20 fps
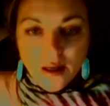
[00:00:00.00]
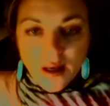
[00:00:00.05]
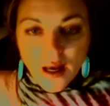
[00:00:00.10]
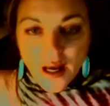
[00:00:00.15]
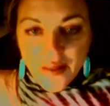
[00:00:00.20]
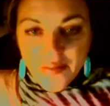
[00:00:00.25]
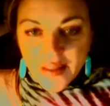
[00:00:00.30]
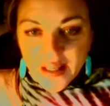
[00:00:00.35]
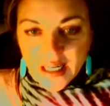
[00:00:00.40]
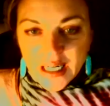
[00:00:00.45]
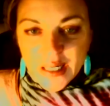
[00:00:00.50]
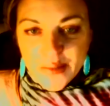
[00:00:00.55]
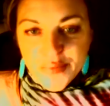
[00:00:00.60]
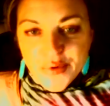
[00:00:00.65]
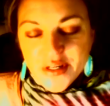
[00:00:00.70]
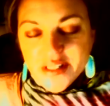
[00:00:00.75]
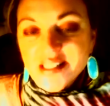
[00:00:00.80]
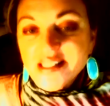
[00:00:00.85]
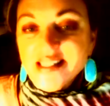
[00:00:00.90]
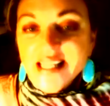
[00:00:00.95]
Hi there, Libra,
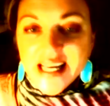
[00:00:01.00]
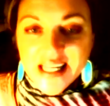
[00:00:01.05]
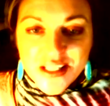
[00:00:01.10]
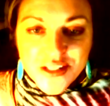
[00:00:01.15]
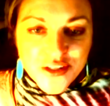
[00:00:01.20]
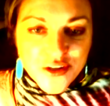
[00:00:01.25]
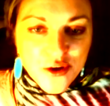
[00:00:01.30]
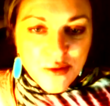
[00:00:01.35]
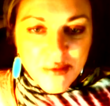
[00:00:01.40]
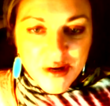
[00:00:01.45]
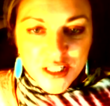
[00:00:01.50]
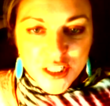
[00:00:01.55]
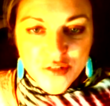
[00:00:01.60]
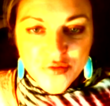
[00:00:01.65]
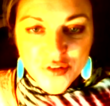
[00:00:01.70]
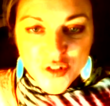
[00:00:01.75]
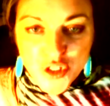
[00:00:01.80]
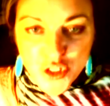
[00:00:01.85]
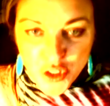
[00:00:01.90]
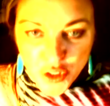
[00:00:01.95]
and thanks so much for
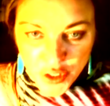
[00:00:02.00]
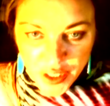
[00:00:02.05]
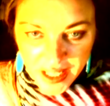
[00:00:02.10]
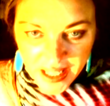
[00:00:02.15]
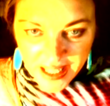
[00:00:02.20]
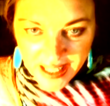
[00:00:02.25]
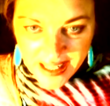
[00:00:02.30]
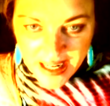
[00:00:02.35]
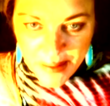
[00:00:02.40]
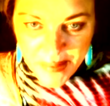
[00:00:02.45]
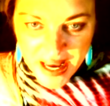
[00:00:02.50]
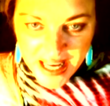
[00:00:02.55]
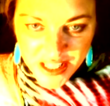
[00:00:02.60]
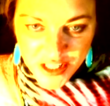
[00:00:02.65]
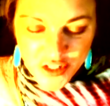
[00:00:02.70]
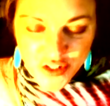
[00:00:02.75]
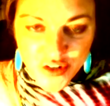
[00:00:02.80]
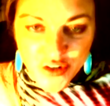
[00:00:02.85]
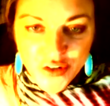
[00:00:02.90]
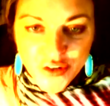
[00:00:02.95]
tuning in. I'm
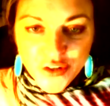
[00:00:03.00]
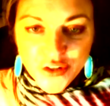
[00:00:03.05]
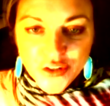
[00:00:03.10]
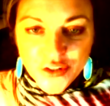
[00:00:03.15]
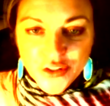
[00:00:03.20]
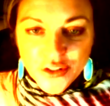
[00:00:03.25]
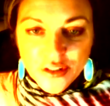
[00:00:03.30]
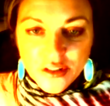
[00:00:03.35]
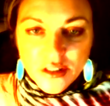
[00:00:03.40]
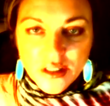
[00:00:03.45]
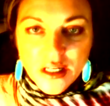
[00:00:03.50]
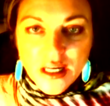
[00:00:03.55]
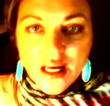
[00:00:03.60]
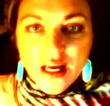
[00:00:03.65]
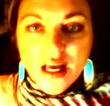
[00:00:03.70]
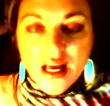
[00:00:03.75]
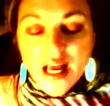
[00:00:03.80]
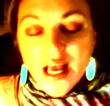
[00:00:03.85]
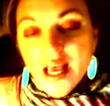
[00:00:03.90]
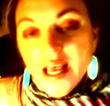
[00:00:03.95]
Astrogirl,
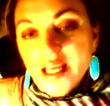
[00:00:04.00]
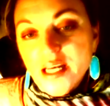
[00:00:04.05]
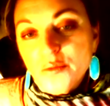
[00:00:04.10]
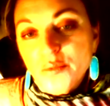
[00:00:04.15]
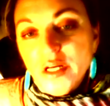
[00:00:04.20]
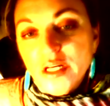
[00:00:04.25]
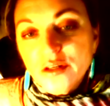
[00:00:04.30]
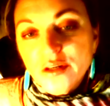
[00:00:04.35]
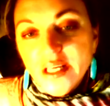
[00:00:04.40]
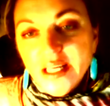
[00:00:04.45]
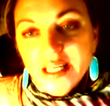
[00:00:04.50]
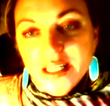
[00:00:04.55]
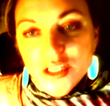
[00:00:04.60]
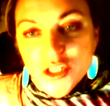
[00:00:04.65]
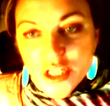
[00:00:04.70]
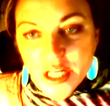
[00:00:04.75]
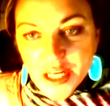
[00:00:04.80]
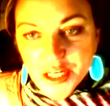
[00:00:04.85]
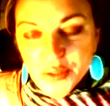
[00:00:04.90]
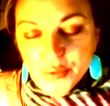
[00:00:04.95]
and we're looking at
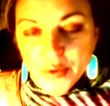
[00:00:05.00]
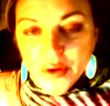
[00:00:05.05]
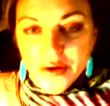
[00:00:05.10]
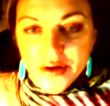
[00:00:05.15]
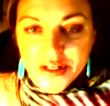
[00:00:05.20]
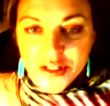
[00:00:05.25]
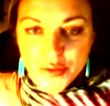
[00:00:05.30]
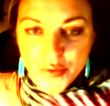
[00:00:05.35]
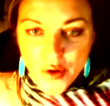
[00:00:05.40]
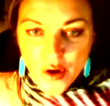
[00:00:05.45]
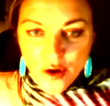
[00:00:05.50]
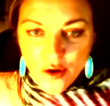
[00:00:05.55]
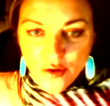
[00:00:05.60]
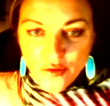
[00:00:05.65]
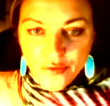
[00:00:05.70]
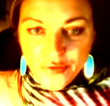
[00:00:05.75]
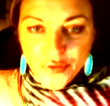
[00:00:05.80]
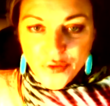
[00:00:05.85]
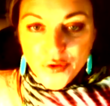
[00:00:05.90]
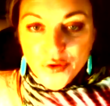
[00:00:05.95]
January
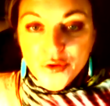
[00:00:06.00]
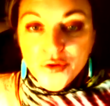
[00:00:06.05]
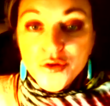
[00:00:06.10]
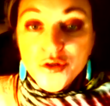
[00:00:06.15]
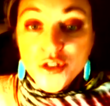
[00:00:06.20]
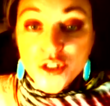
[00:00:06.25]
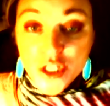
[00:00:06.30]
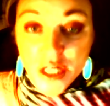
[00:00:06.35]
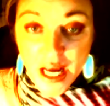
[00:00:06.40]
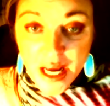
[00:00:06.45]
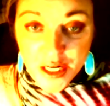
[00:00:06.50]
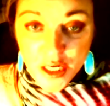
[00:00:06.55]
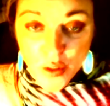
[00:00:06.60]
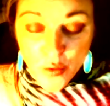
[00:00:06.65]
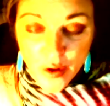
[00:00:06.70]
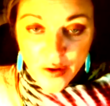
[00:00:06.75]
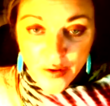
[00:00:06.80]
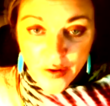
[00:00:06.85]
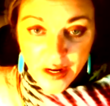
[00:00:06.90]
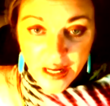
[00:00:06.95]
12 through
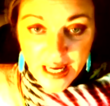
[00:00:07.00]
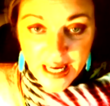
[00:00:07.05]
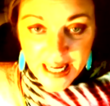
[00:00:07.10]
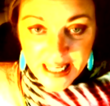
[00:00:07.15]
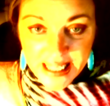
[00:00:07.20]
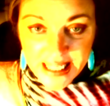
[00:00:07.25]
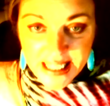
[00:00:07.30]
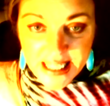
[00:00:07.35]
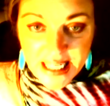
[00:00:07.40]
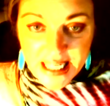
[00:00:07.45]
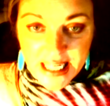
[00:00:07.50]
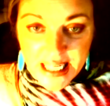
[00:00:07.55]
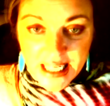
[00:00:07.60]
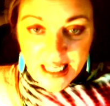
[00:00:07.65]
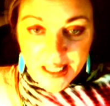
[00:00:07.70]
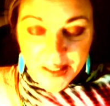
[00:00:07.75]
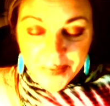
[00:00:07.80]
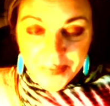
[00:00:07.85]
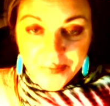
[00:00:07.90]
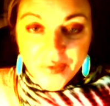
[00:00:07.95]
January
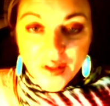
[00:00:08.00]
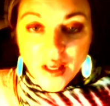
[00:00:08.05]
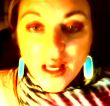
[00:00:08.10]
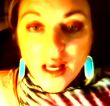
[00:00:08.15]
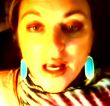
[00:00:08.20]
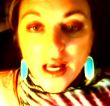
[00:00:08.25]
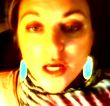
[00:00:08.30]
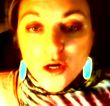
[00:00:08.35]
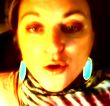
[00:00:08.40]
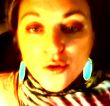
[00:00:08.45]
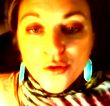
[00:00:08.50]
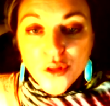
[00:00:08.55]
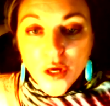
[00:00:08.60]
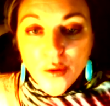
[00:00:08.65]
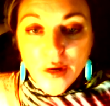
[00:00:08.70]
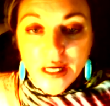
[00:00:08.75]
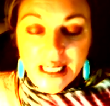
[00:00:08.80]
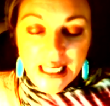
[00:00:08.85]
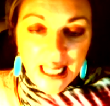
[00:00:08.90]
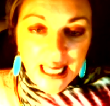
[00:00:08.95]
18. And although
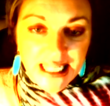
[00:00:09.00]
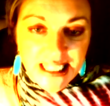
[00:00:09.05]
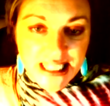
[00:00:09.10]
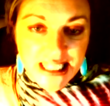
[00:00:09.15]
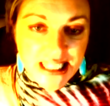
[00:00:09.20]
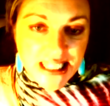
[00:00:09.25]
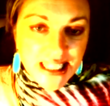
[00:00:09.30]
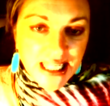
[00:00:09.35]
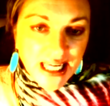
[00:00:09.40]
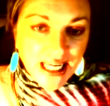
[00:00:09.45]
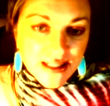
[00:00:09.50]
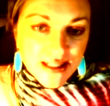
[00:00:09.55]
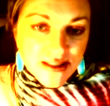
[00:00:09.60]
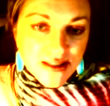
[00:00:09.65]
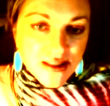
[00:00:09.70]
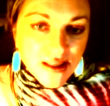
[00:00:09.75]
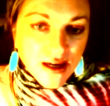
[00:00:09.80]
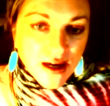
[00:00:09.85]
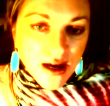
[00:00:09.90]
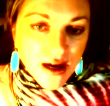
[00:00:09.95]
I'd like to say it's
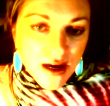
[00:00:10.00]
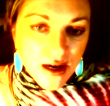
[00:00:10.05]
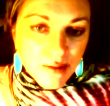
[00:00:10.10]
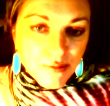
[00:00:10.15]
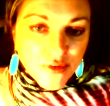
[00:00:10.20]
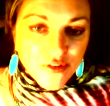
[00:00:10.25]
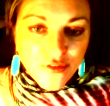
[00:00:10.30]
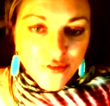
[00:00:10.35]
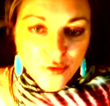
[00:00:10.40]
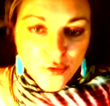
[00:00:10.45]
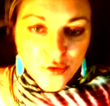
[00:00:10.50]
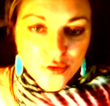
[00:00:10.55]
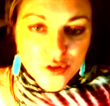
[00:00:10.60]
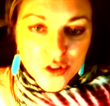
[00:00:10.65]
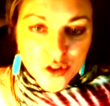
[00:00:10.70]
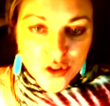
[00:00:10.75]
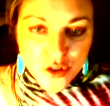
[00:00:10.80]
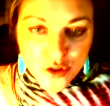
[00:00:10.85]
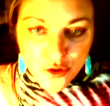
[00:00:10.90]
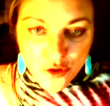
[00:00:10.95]
the calm before the
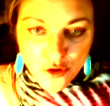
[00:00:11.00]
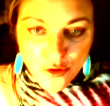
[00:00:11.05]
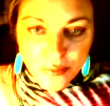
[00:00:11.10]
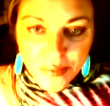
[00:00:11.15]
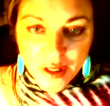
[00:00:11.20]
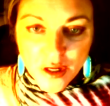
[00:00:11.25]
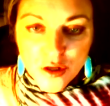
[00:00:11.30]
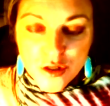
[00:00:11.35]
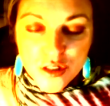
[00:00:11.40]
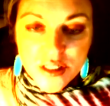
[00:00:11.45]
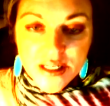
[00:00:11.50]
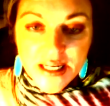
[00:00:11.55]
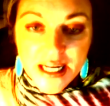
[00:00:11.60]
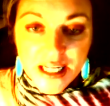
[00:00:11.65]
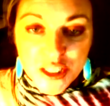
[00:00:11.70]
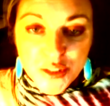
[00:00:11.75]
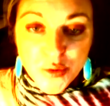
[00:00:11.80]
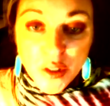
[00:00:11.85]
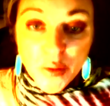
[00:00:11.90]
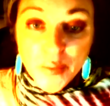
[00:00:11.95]
storm, because
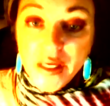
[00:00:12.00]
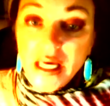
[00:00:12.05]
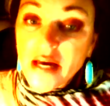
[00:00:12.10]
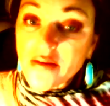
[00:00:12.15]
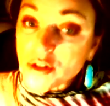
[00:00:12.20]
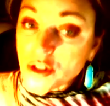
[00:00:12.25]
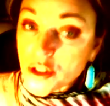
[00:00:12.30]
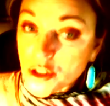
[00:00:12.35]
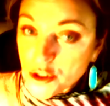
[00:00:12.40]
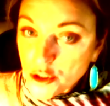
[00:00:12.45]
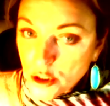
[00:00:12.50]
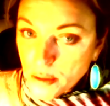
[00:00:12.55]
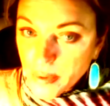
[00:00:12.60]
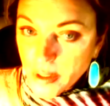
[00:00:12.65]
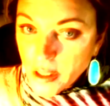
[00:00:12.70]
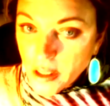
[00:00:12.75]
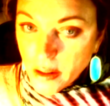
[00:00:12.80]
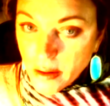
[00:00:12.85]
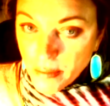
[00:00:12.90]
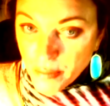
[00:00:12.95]
next week we have a
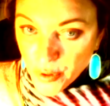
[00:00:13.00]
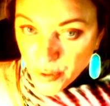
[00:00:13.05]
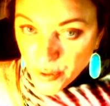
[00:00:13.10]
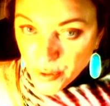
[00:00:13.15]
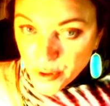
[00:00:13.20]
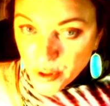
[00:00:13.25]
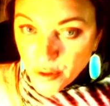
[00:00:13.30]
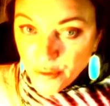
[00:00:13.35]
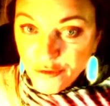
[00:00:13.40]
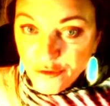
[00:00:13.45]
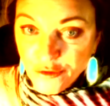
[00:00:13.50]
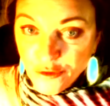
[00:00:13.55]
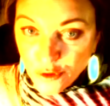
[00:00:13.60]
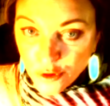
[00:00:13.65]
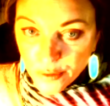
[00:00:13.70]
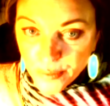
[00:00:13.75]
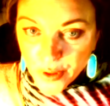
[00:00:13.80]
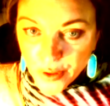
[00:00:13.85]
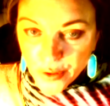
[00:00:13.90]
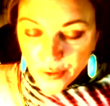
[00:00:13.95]
super moon, a full
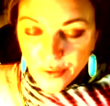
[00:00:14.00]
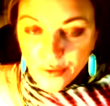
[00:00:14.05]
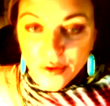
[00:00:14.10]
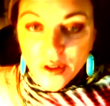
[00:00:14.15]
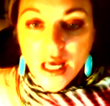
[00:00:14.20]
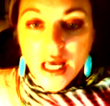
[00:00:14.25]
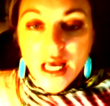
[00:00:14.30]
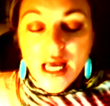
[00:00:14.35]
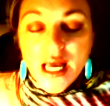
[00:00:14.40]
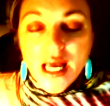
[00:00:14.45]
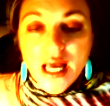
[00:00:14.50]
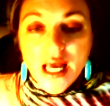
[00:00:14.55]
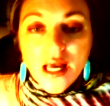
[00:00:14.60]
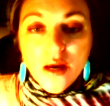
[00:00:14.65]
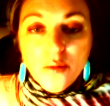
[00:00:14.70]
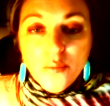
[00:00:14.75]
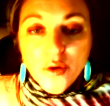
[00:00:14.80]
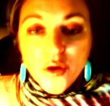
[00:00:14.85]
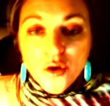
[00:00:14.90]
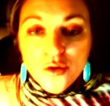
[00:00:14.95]
moon,
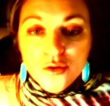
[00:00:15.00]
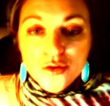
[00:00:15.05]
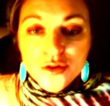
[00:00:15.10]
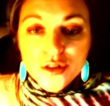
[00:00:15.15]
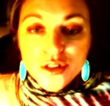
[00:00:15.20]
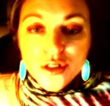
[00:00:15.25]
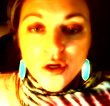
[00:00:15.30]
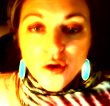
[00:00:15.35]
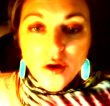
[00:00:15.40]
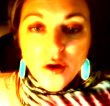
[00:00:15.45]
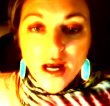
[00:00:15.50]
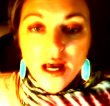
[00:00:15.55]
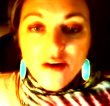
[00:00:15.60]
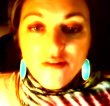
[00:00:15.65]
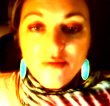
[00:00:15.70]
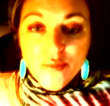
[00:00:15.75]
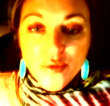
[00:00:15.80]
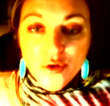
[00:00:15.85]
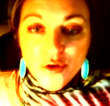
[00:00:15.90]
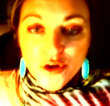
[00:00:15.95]
and we also have
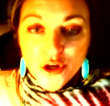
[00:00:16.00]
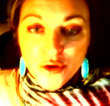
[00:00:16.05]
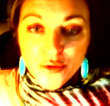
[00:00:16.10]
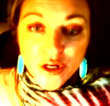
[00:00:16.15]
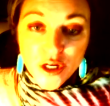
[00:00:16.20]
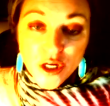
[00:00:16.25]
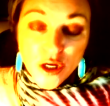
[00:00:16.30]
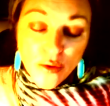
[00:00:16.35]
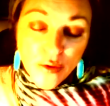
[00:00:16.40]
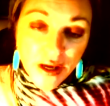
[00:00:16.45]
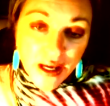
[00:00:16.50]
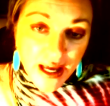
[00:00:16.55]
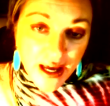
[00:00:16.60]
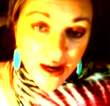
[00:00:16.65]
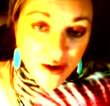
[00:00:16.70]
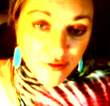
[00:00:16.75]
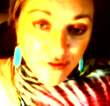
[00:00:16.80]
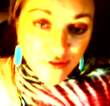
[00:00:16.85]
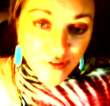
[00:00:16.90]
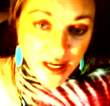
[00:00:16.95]
Mercury going out
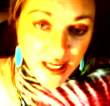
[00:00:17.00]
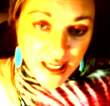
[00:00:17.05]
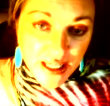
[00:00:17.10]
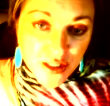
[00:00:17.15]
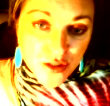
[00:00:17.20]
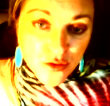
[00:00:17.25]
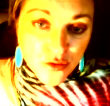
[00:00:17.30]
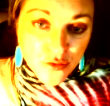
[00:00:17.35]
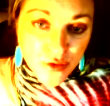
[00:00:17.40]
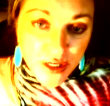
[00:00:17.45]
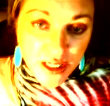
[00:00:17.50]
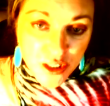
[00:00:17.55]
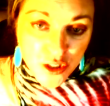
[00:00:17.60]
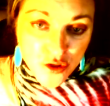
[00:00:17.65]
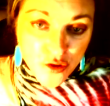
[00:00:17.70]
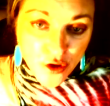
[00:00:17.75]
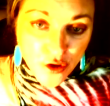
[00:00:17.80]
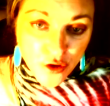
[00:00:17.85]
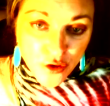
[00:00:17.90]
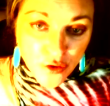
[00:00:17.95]
of phase or
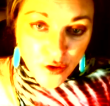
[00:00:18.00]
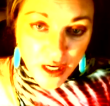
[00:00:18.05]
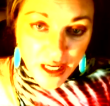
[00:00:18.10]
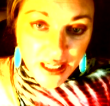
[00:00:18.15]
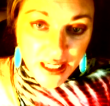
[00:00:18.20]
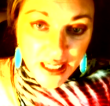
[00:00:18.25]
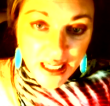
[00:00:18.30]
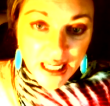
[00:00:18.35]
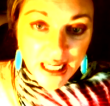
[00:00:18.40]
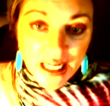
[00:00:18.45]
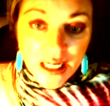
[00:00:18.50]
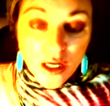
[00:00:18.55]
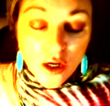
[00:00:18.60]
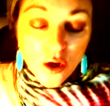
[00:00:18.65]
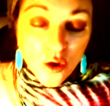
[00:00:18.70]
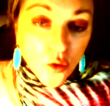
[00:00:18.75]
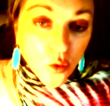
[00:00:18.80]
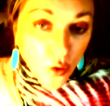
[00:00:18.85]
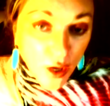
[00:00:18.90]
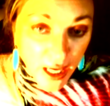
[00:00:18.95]
retrograde in
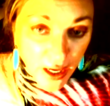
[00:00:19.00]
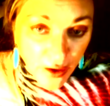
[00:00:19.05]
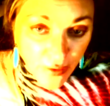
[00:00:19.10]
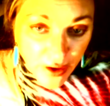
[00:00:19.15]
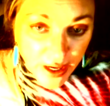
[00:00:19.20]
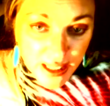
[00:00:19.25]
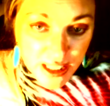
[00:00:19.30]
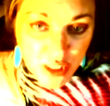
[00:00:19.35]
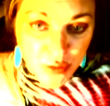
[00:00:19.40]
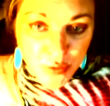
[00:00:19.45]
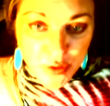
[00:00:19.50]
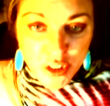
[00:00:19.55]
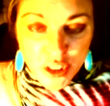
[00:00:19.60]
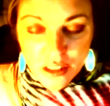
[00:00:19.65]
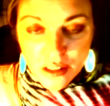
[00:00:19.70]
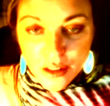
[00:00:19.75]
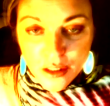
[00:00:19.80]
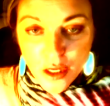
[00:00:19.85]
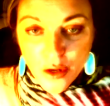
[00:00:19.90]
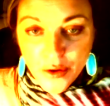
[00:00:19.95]
Aquarius, which
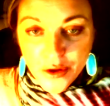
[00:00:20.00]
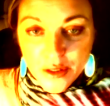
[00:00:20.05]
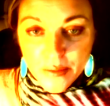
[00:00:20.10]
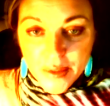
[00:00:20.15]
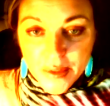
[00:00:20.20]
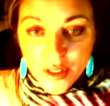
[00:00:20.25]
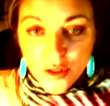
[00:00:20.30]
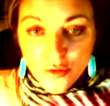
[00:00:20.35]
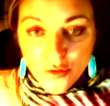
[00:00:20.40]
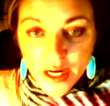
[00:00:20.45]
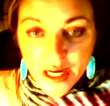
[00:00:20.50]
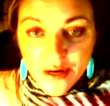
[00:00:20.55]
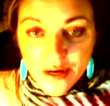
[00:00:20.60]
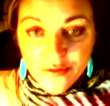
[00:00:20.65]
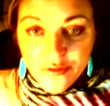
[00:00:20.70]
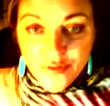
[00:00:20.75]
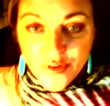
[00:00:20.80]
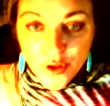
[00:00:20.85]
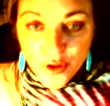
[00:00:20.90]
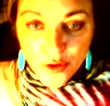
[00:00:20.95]
isn't going to be great
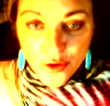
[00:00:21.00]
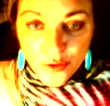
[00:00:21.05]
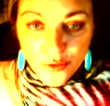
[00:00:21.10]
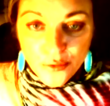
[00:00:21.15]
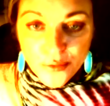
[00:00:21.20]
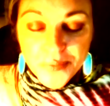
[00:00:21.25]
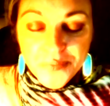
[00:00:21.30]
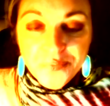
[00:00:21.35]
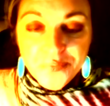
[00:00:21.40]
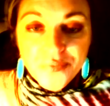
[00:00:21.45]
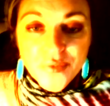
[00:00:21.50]
for you.